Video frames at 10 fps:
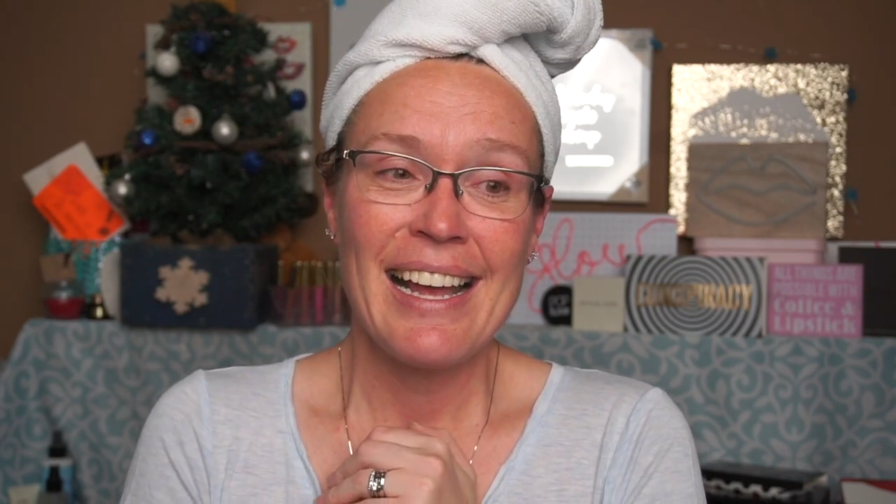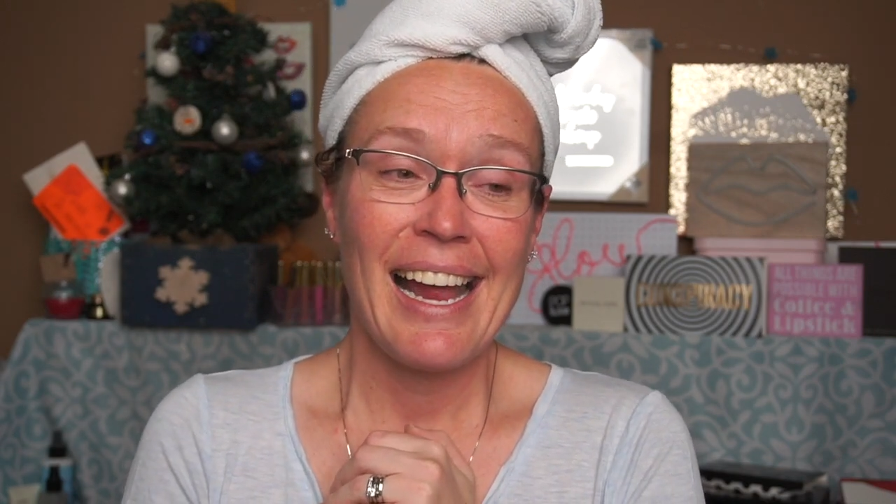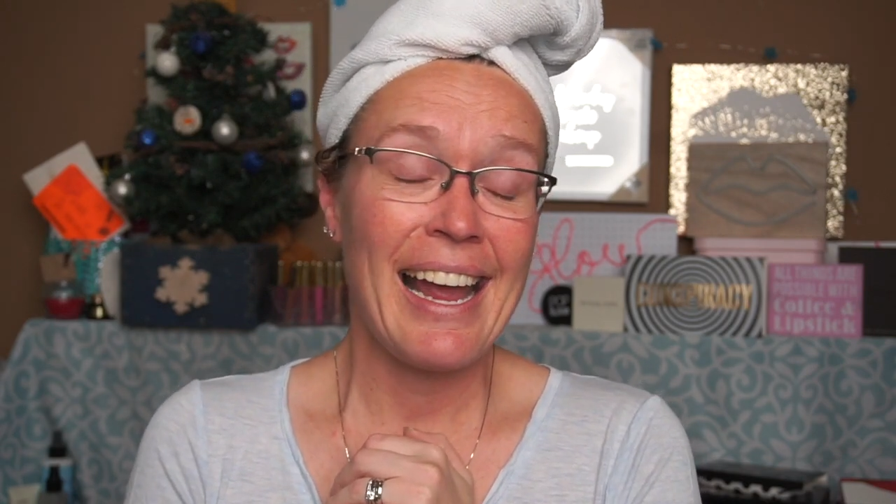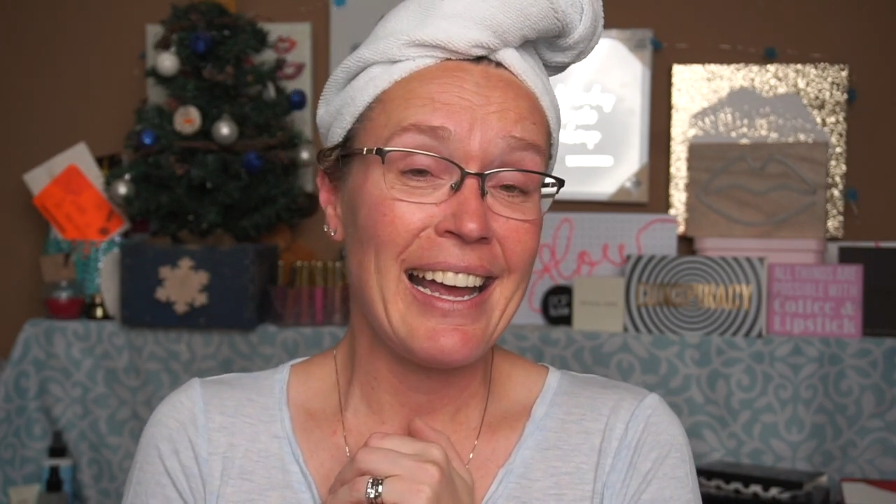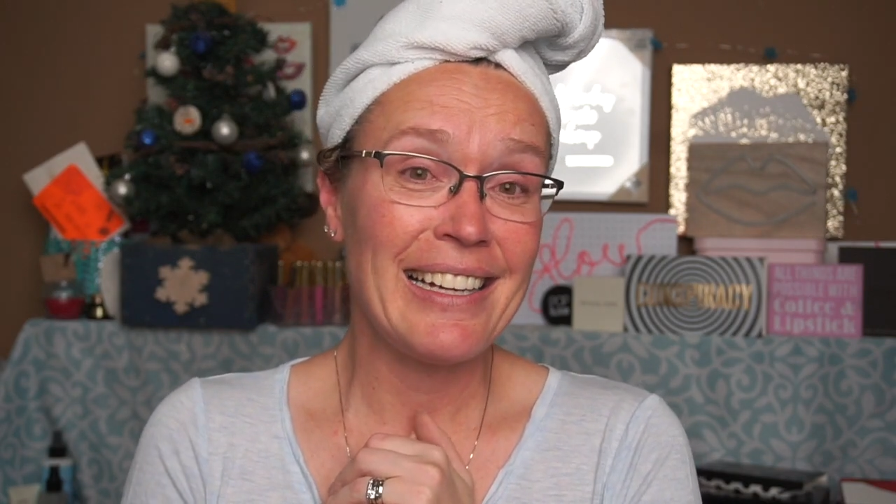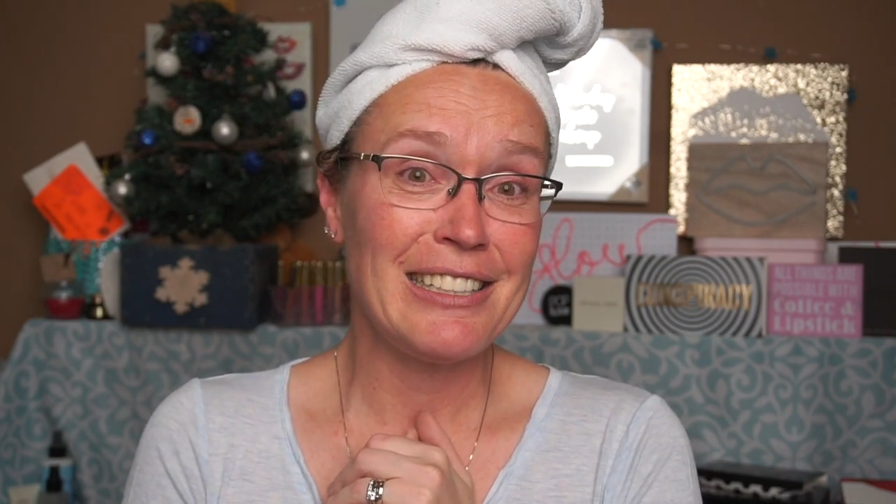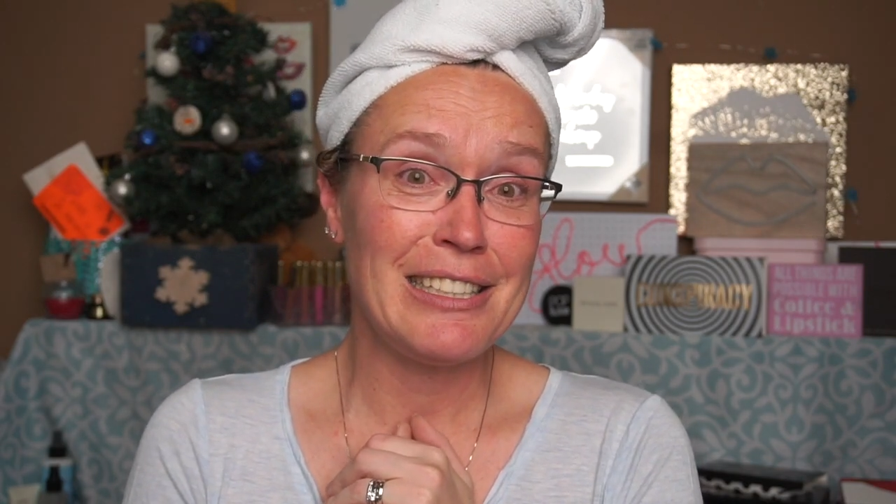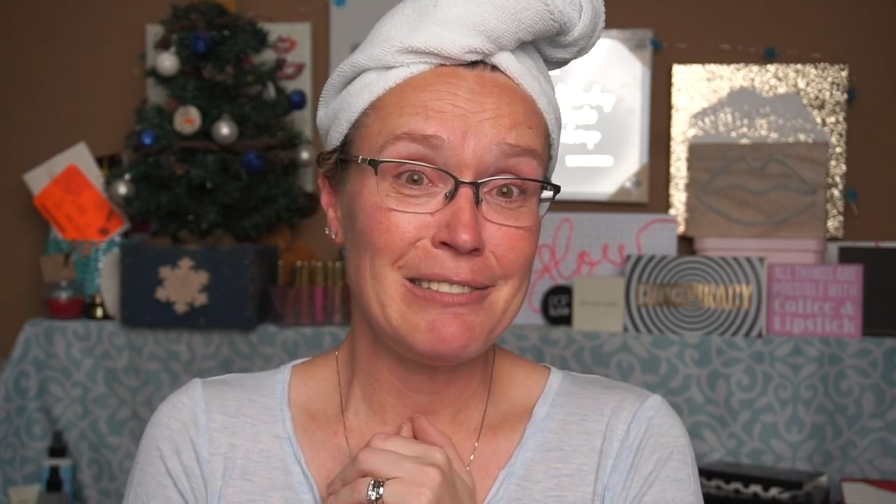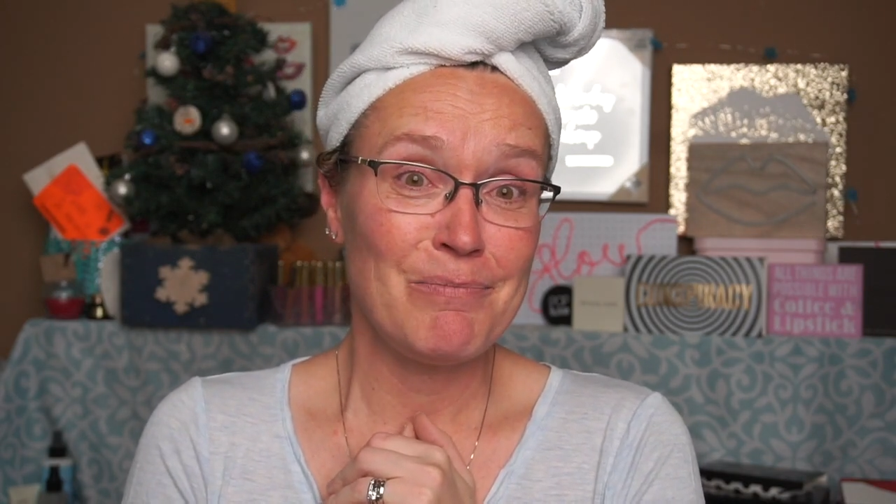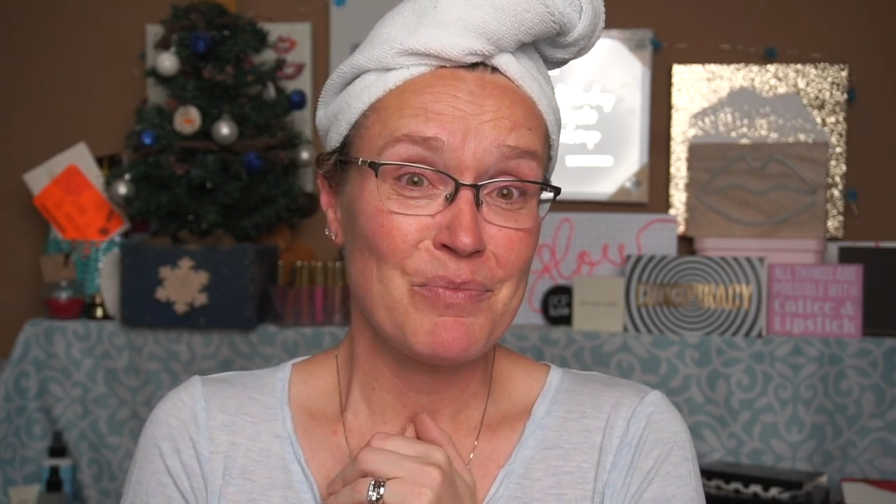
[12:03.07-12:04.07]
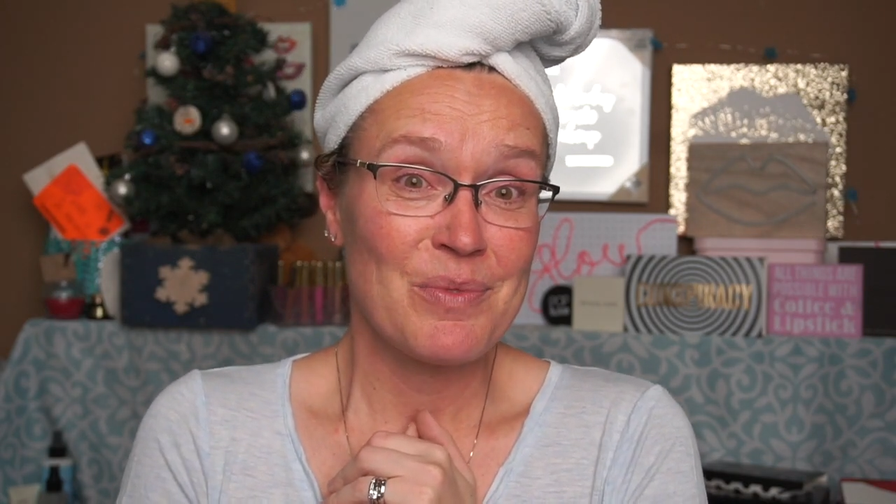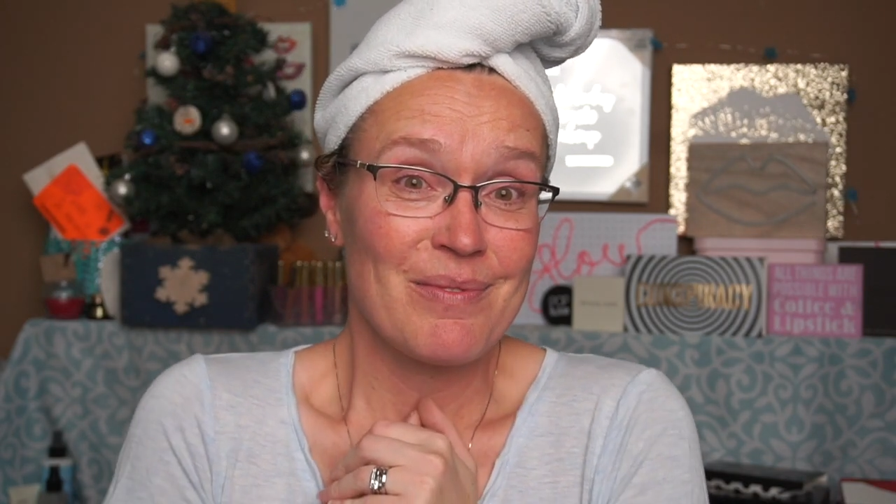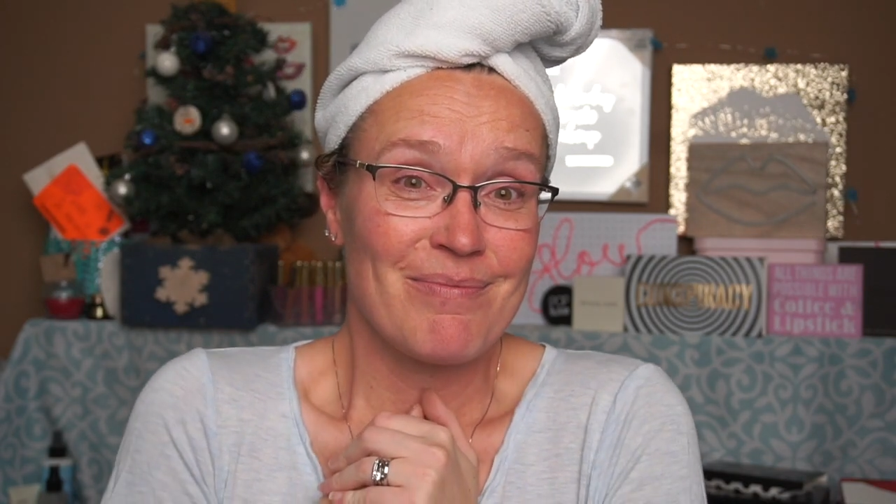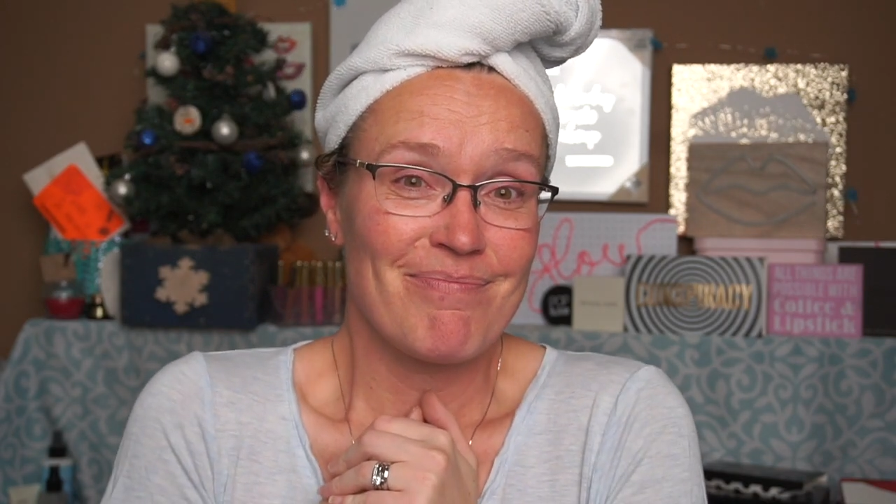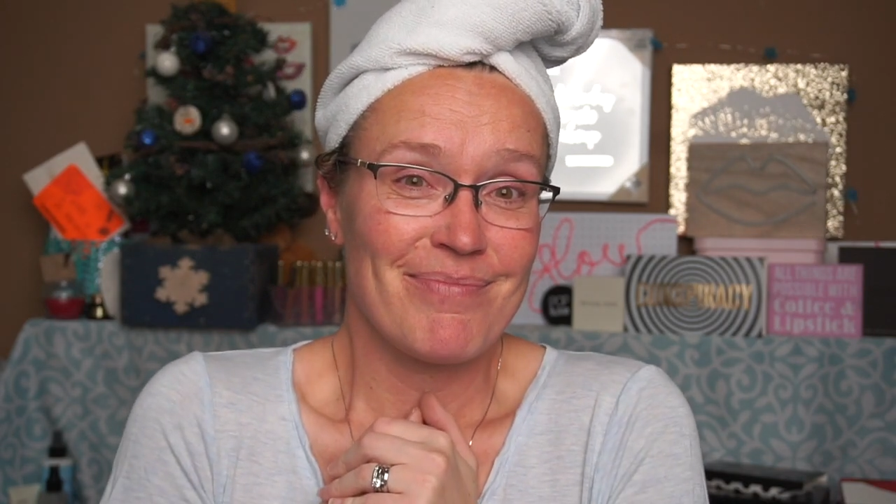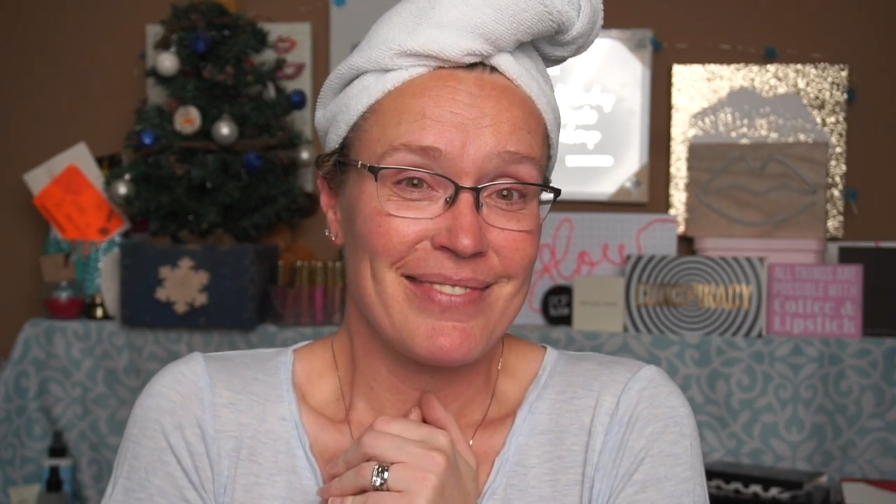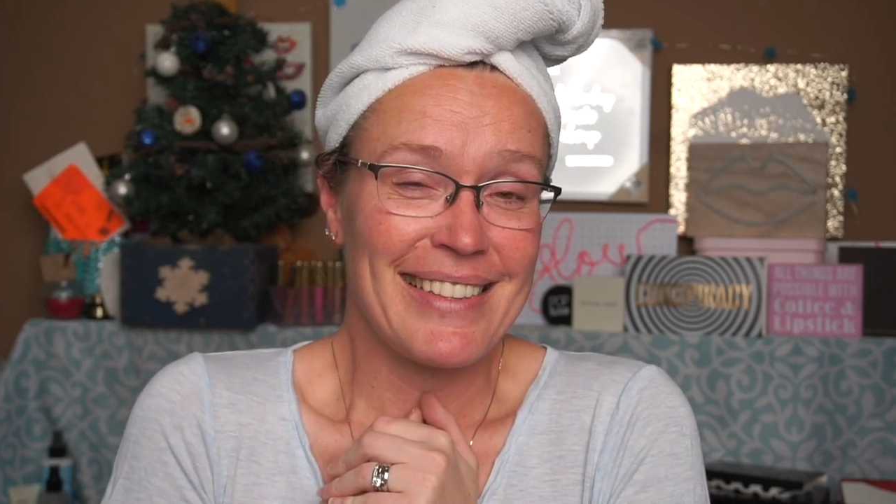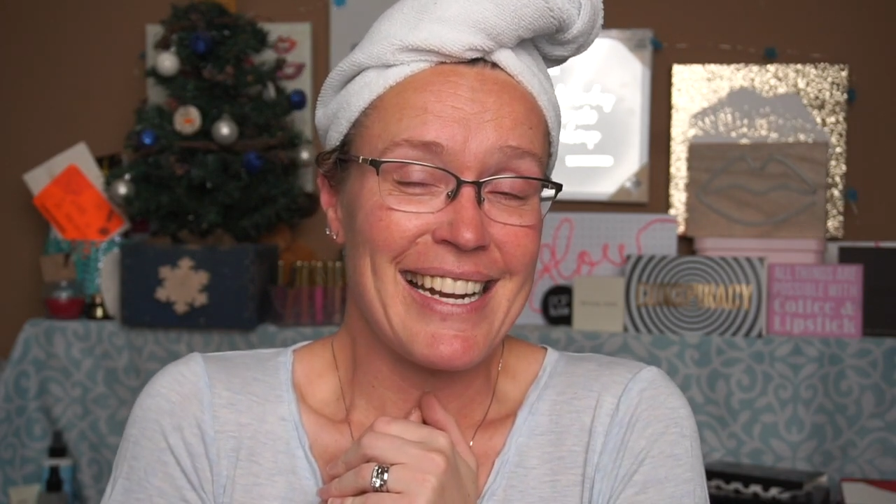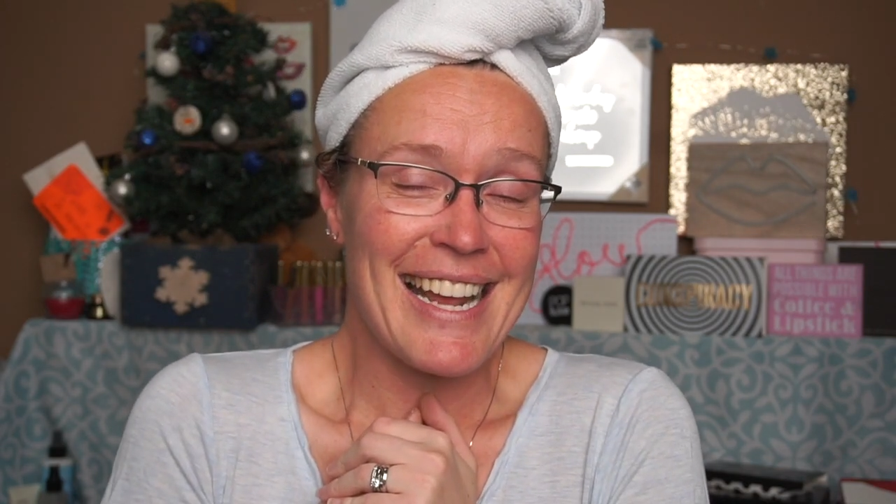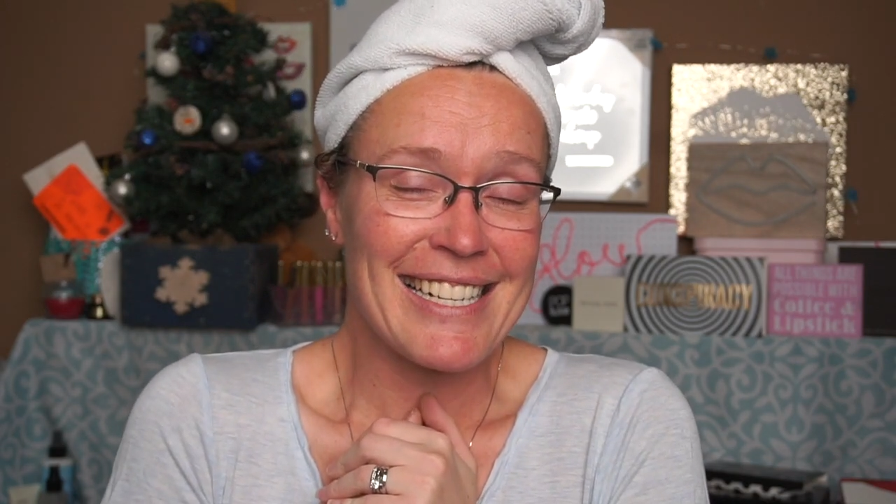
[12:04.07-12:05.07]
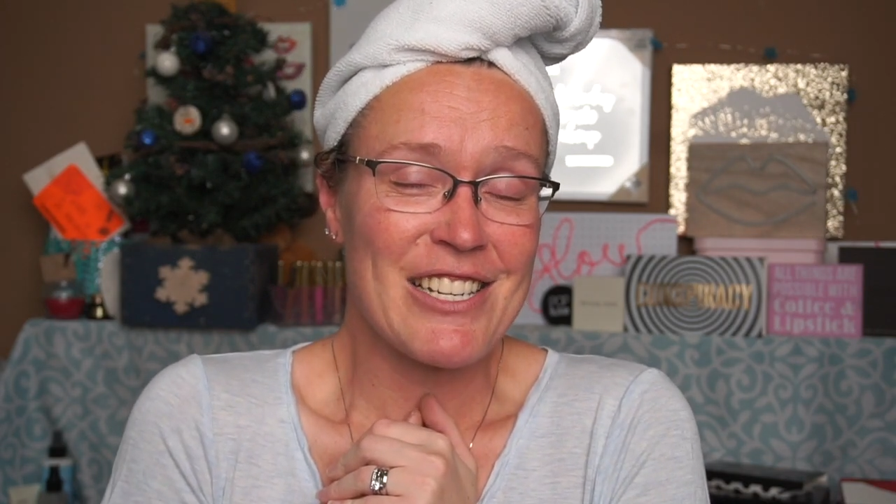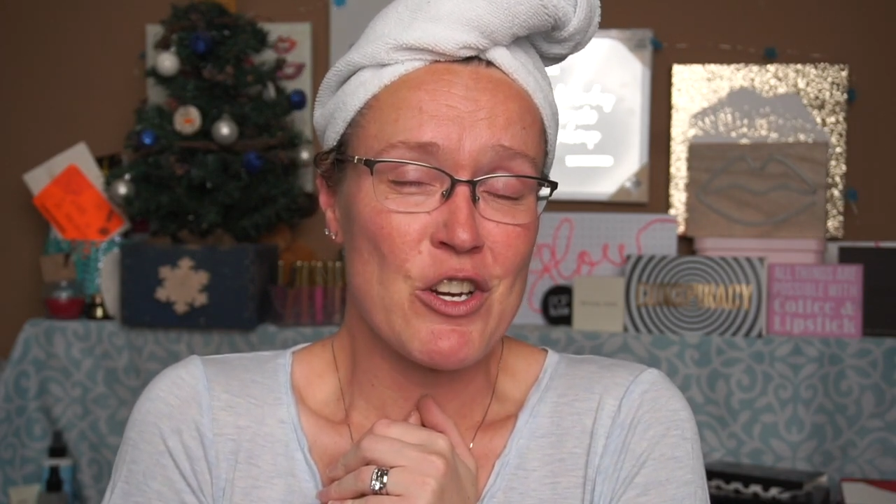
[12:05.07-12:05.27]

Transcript: And the next